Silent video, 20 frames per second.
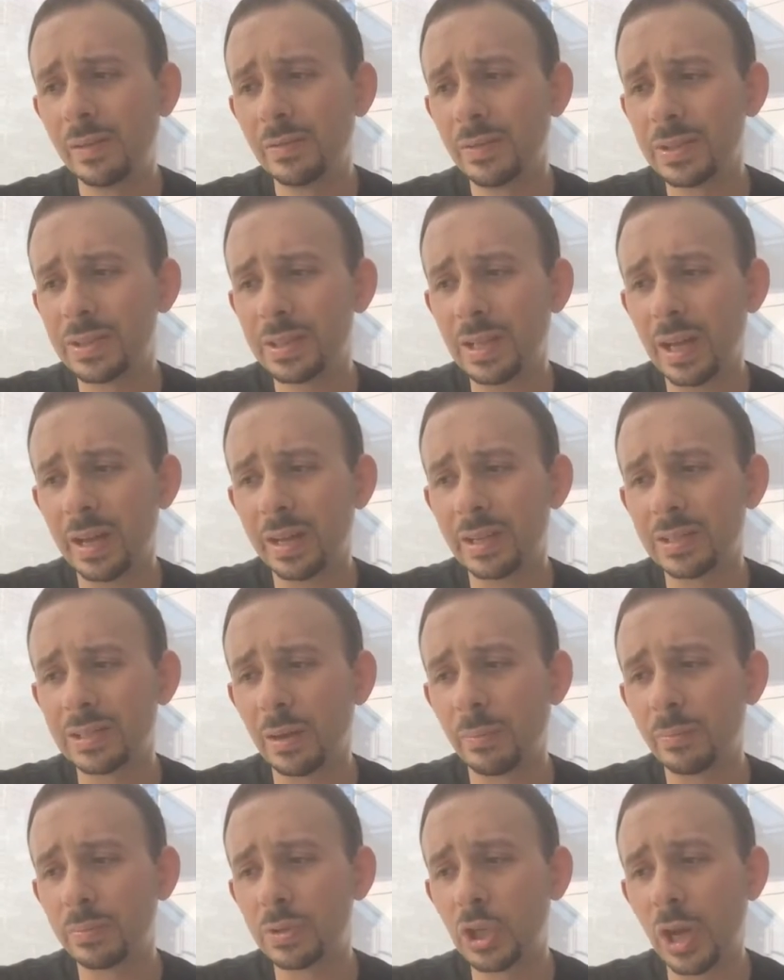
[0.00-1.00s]
The stock is
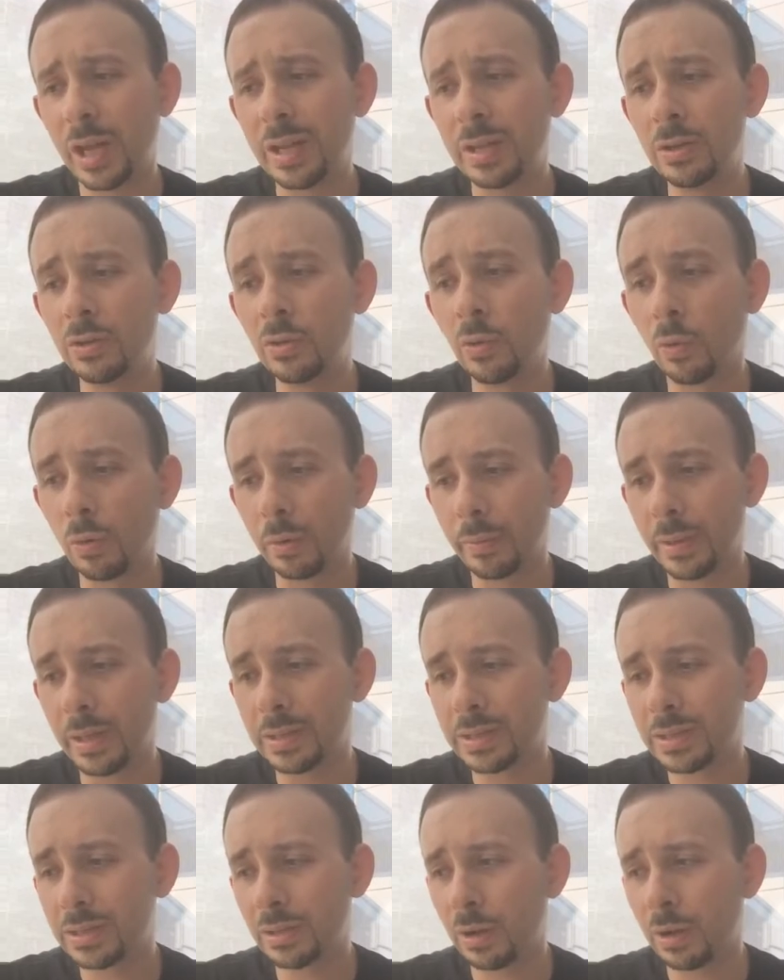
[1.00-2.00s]
up
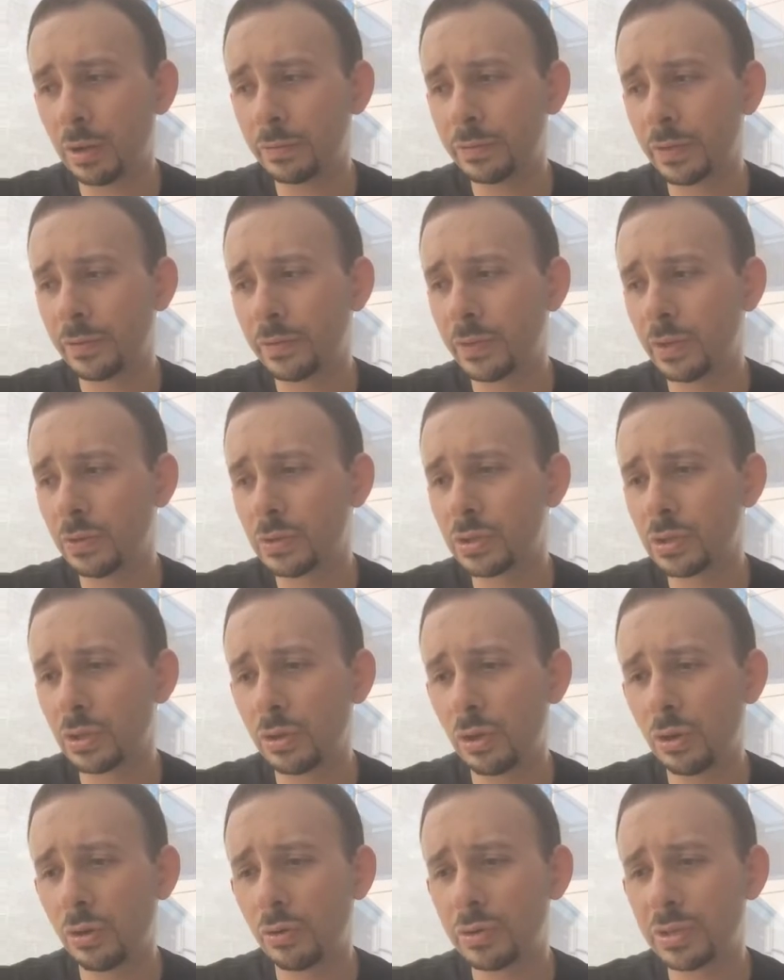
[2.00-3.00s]
ginormous off of those
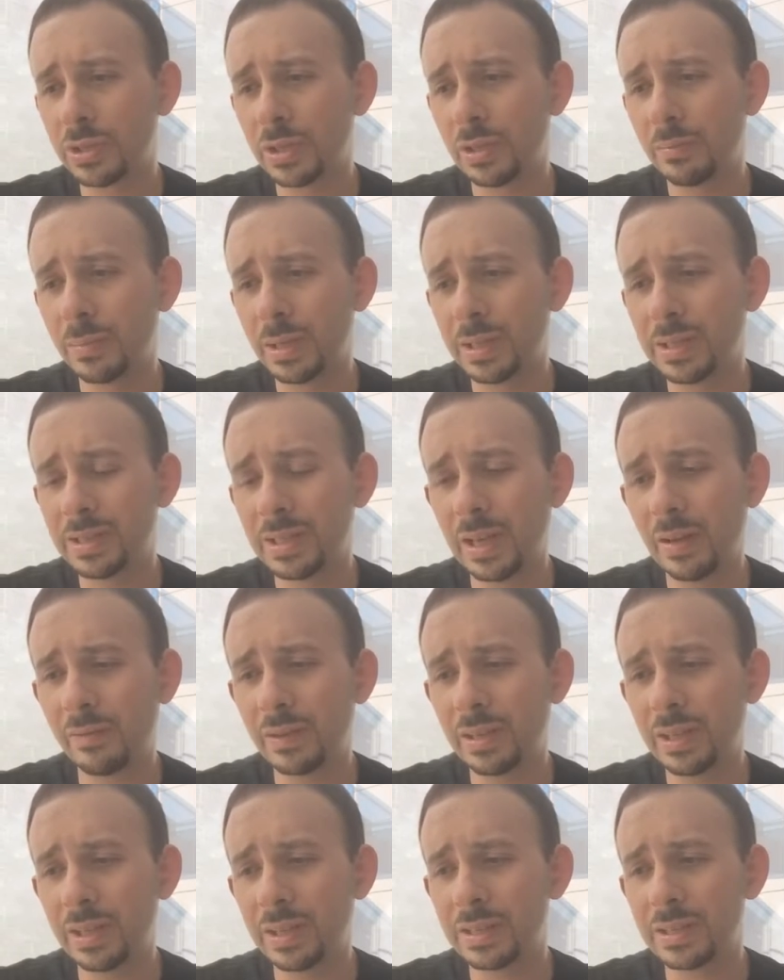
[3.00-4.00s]
lows in the
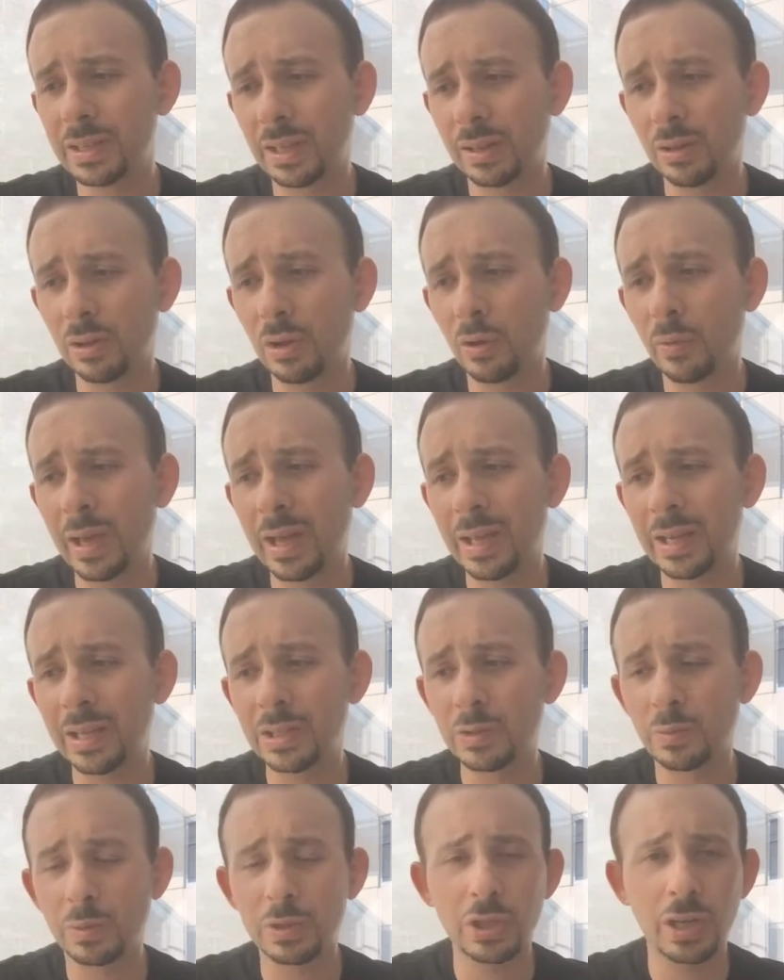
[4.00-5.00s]
mid-70s and the low
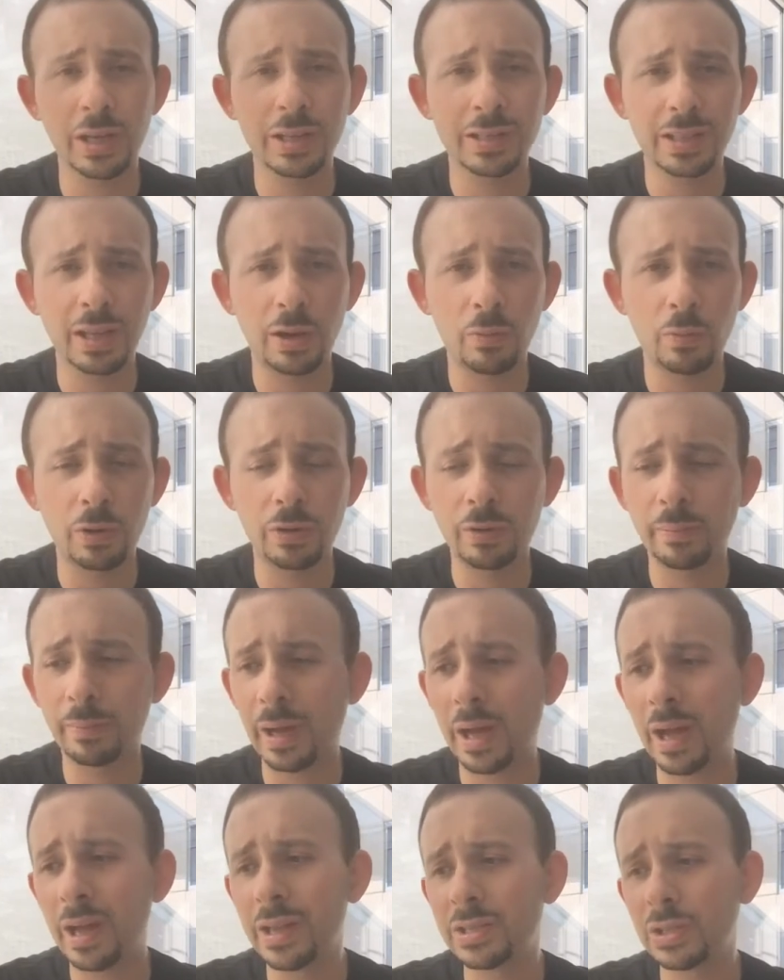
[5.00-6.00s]
80s, which I had said were the
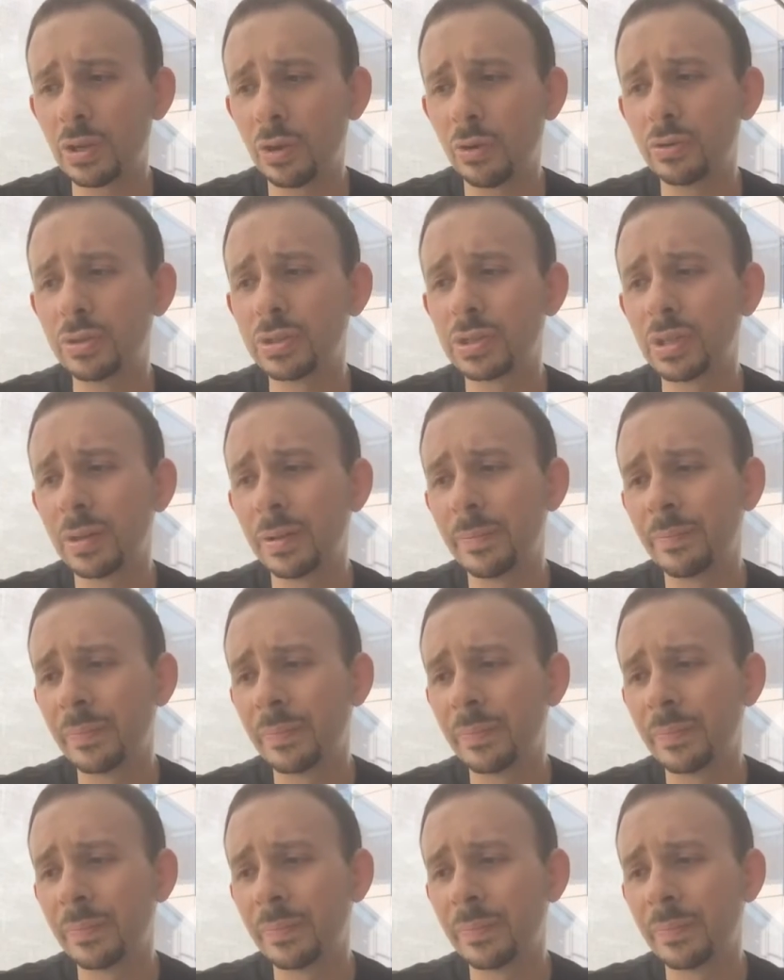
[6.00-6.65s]
buy zones.